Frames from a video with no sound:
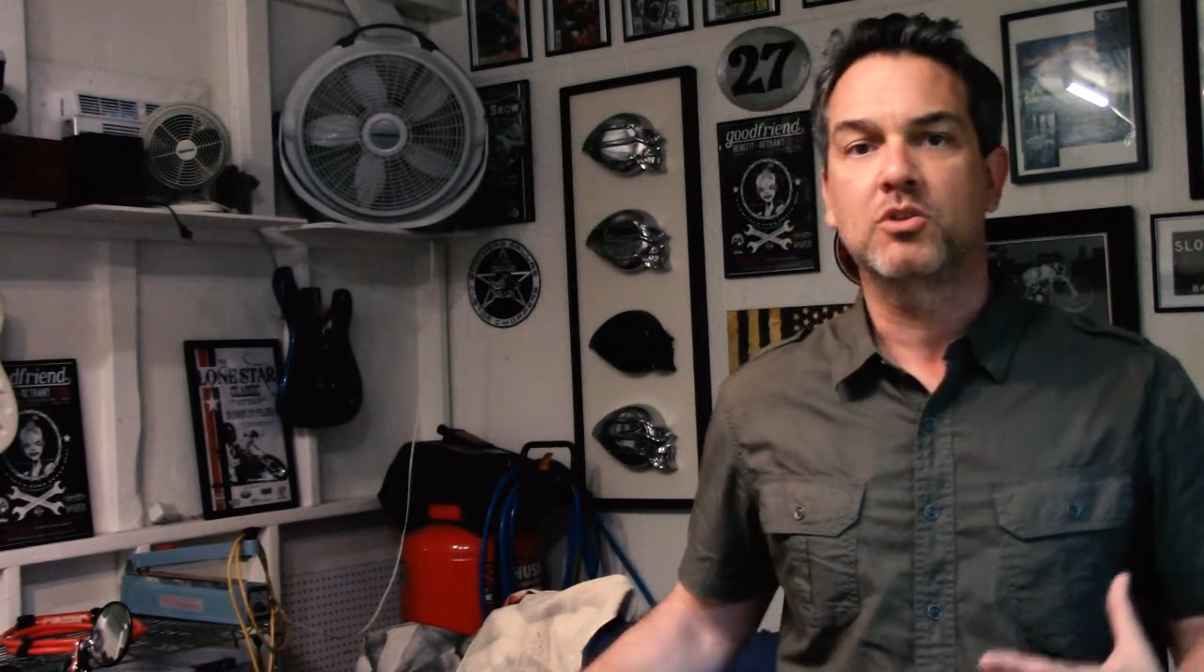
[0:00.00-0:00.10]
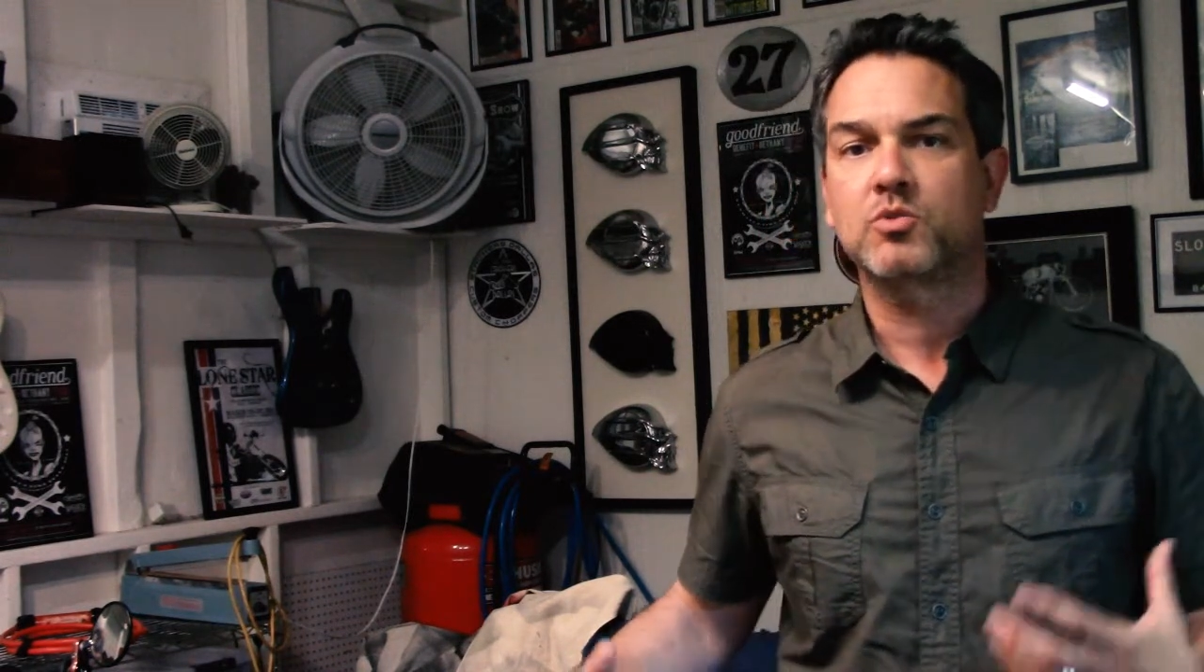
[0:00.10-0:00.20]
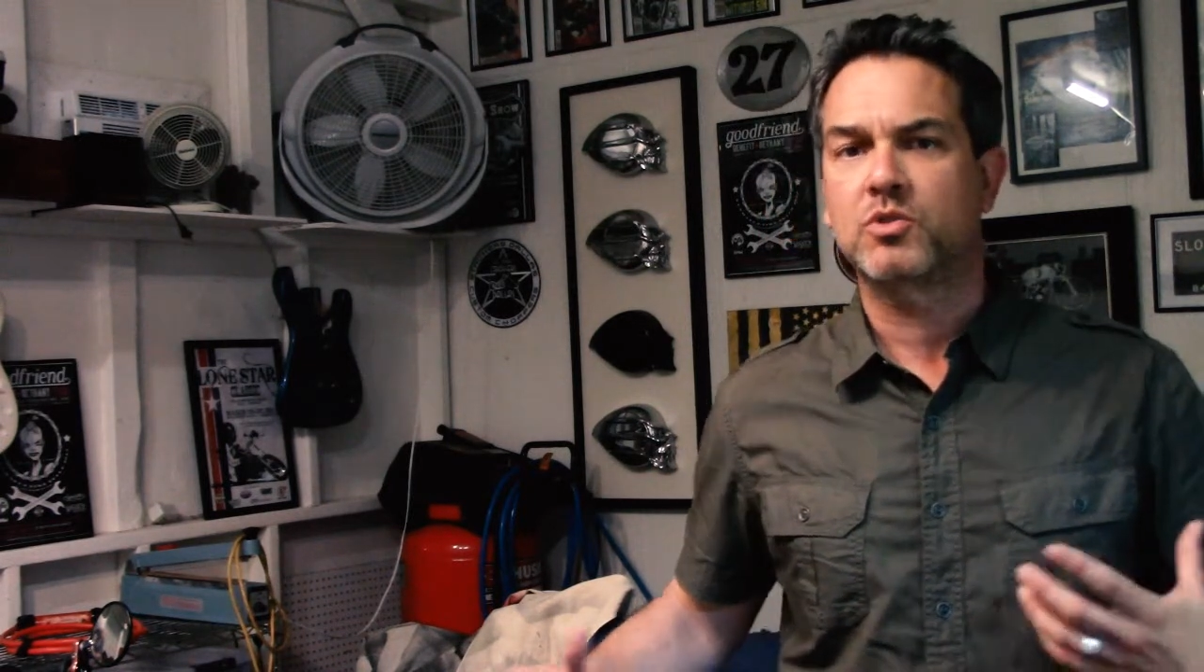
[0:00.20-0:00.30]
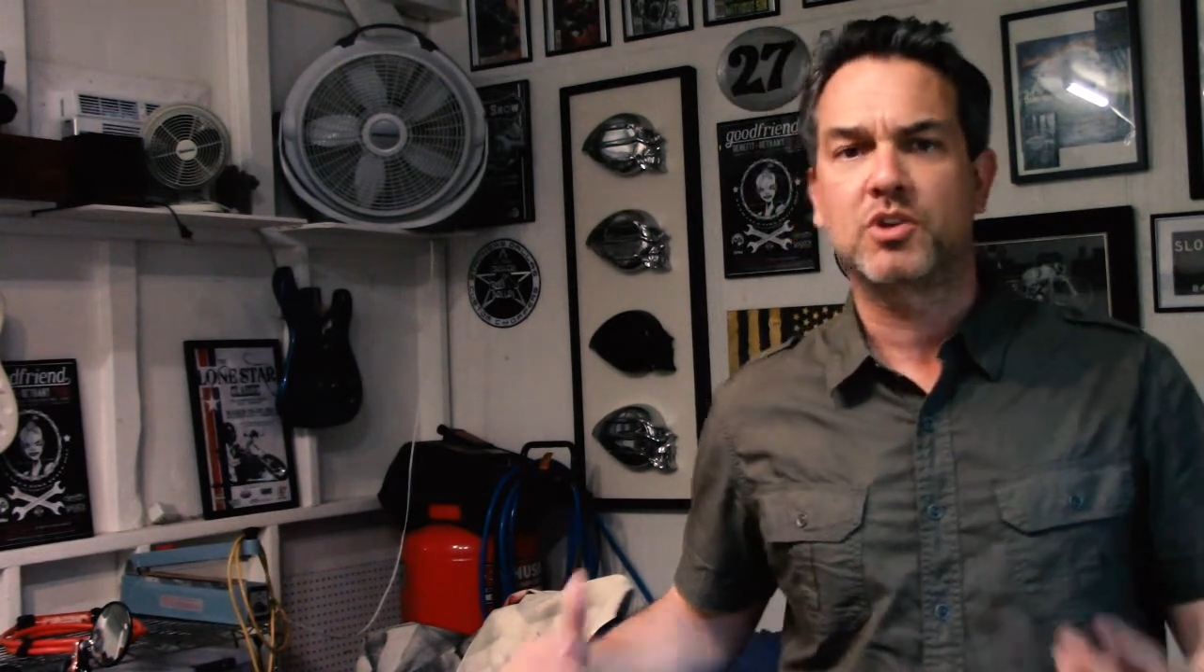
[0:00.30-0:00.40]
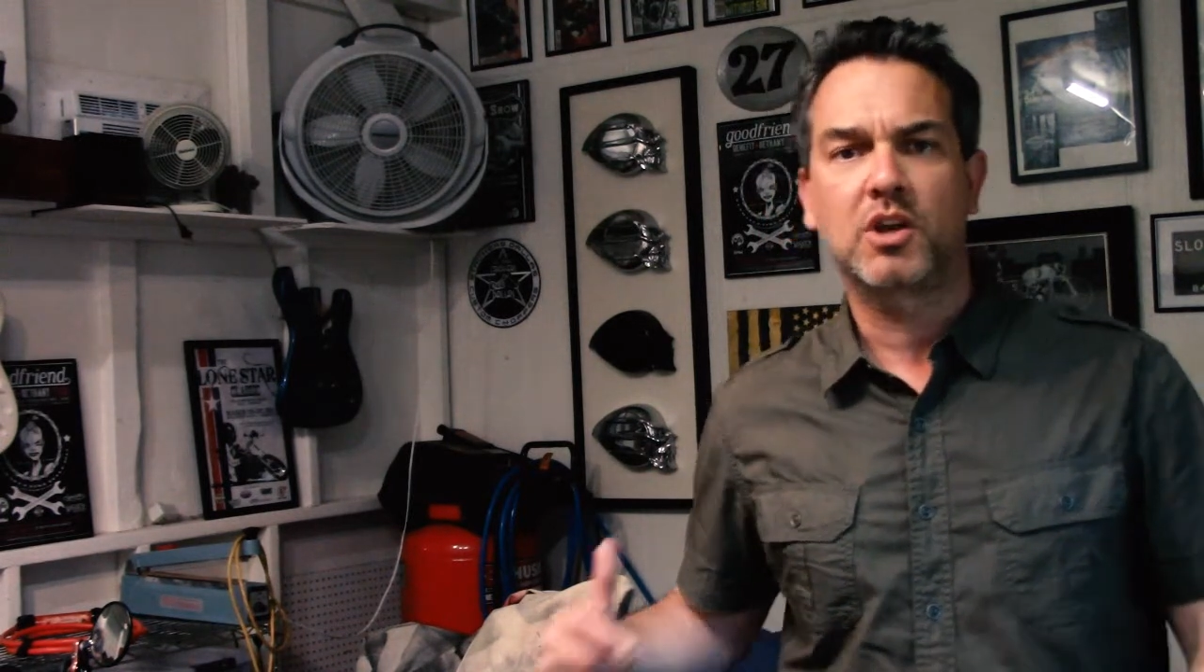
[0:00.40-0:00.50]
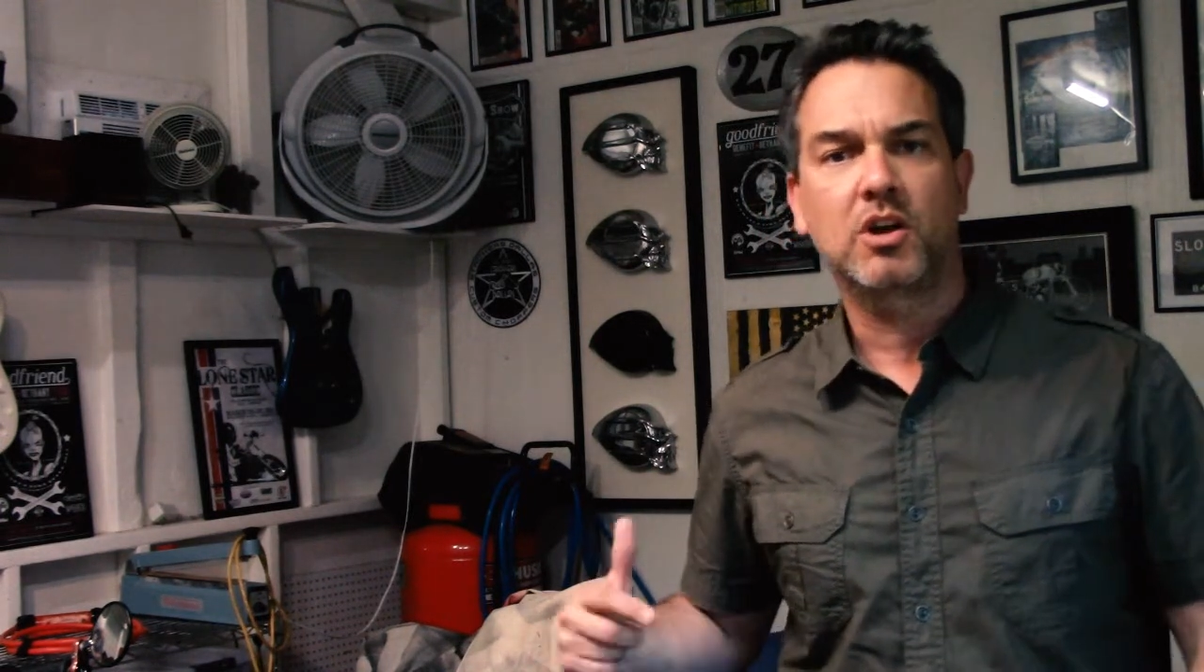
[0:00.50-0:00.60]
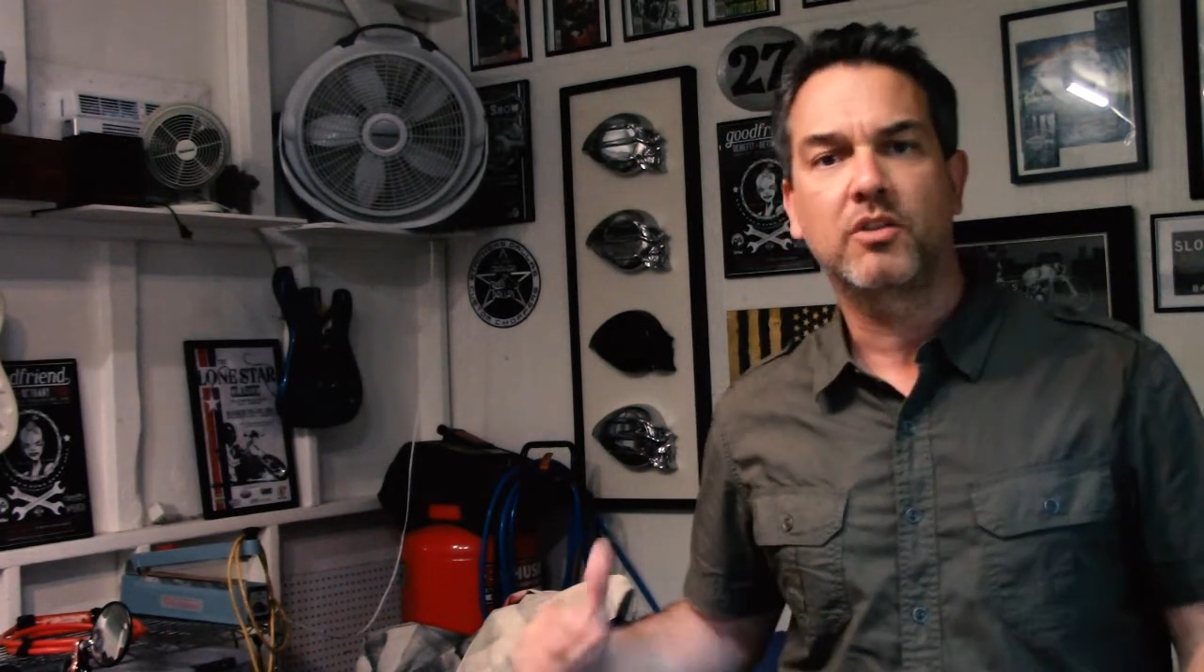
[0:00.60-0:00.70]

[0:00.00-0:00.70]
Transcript: Where'd you get all